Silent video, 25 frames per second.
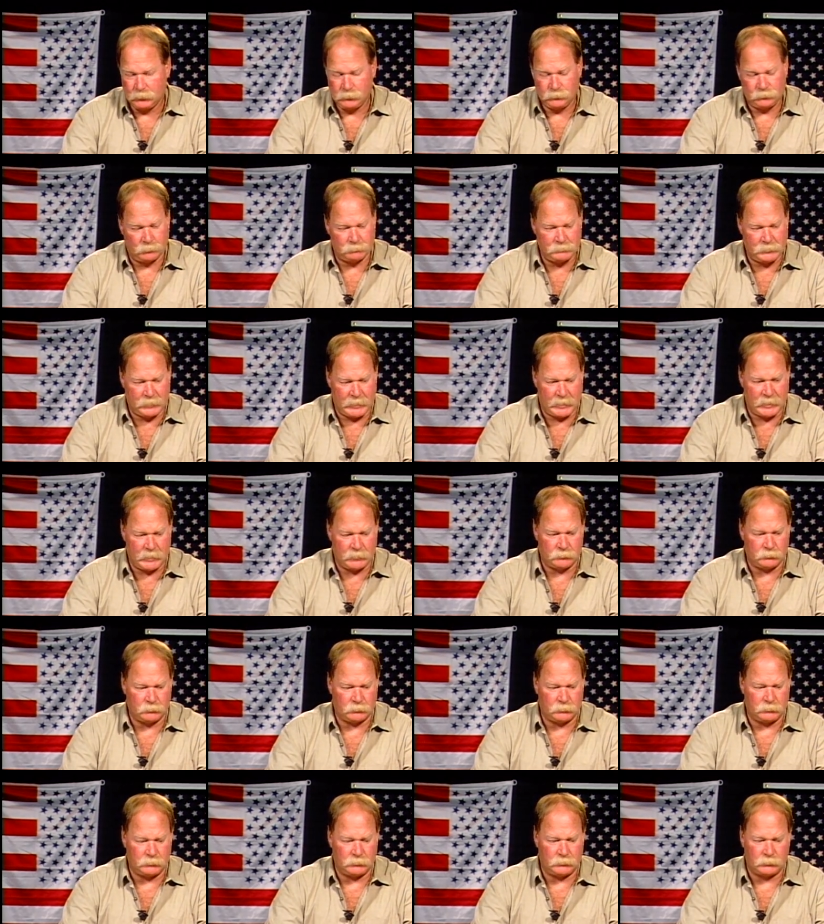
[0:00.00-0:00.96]
The
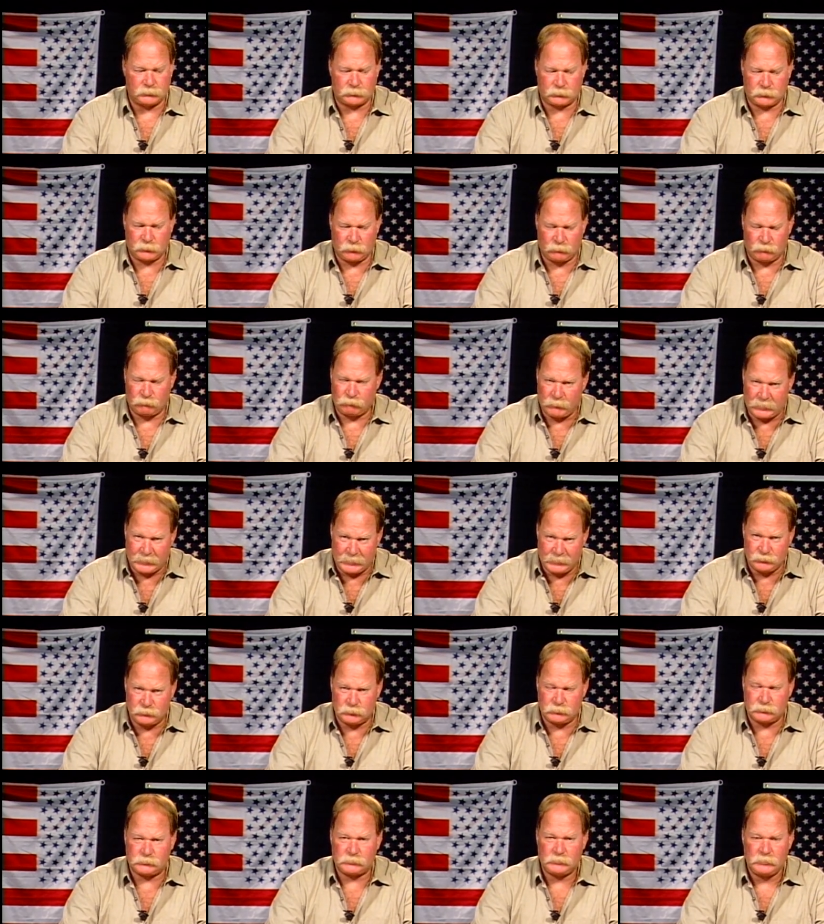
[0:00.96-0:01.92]
man was
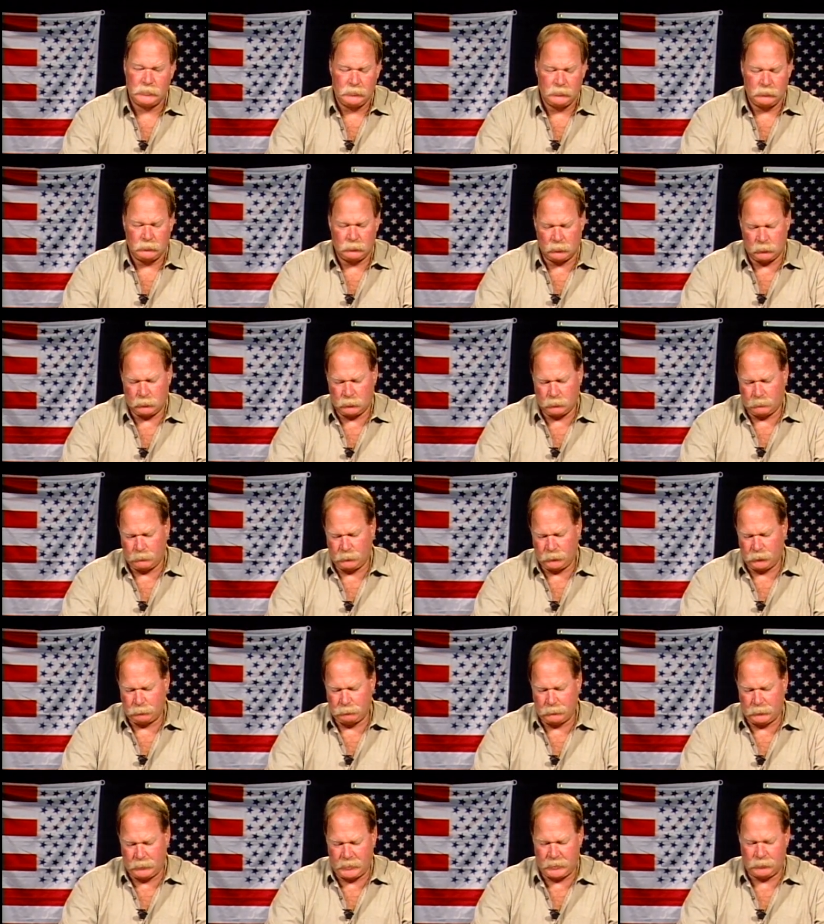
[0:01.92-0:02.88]
courageous.
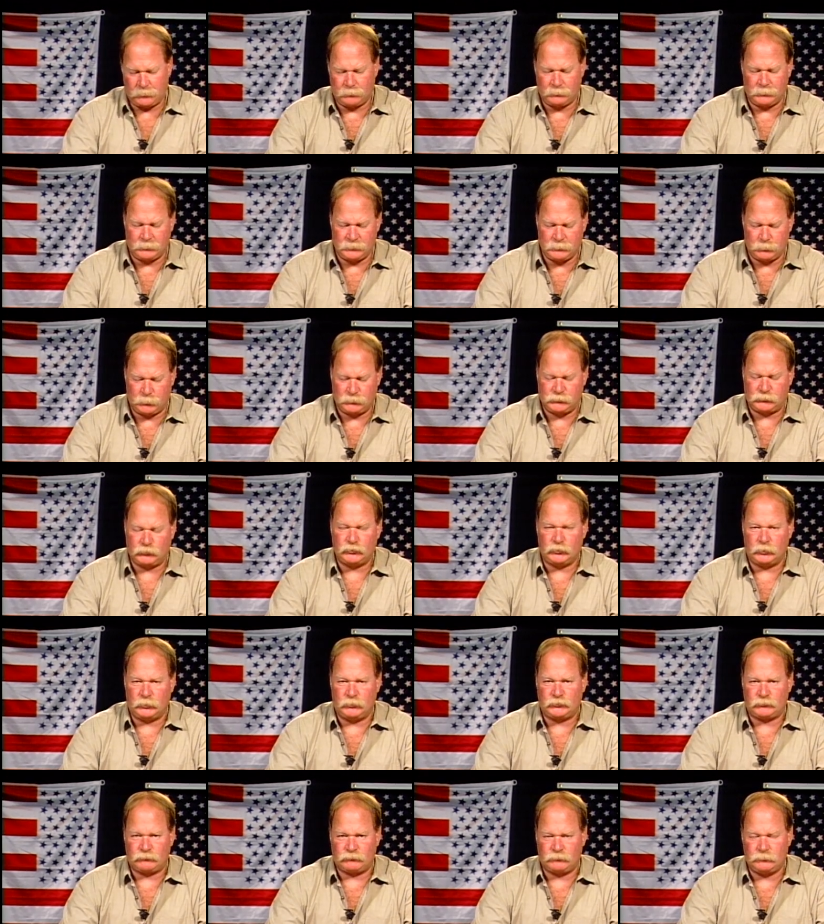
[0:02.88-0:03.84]
The man was
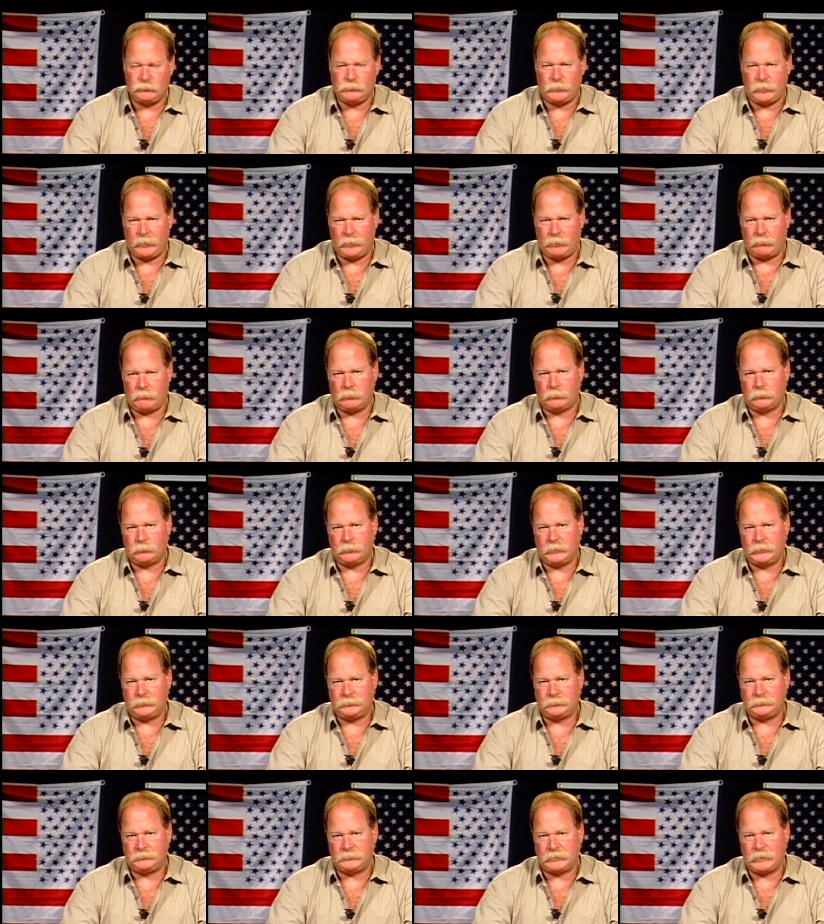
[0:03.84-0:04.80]
a true hero
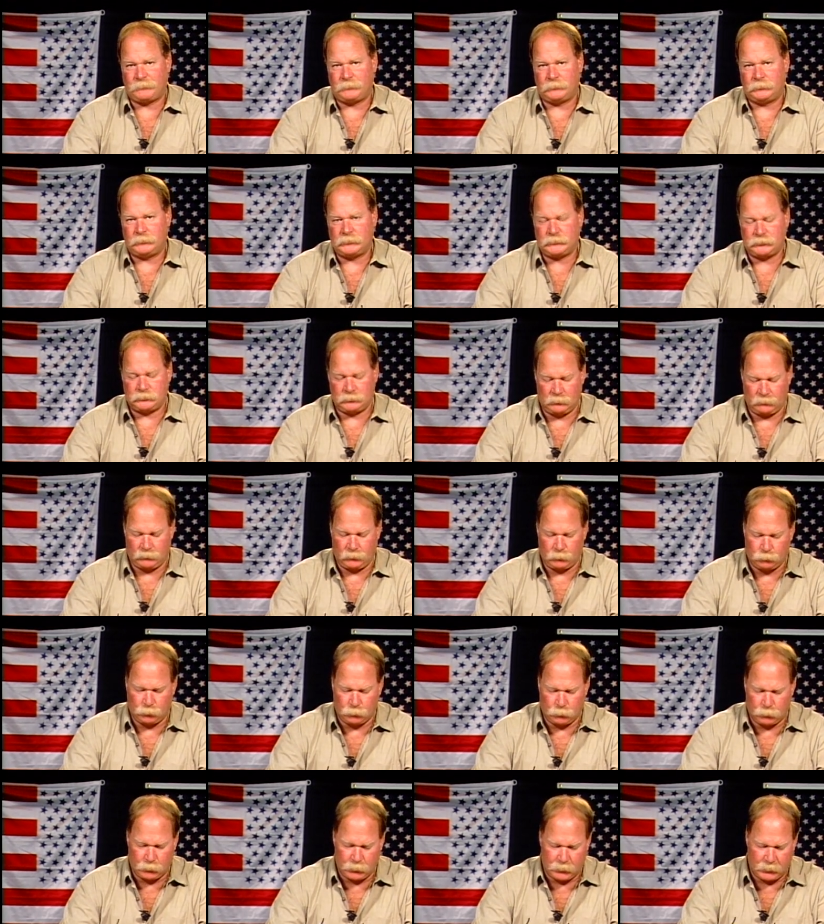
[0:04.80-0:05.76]
in the definition of the
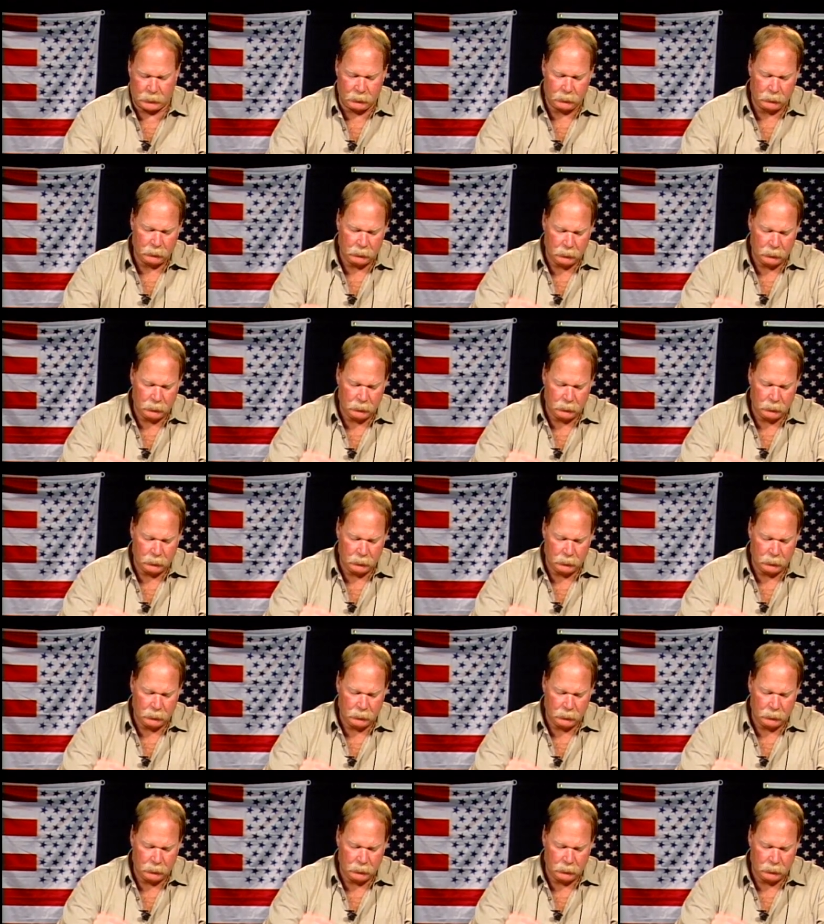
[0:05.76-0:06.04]
word.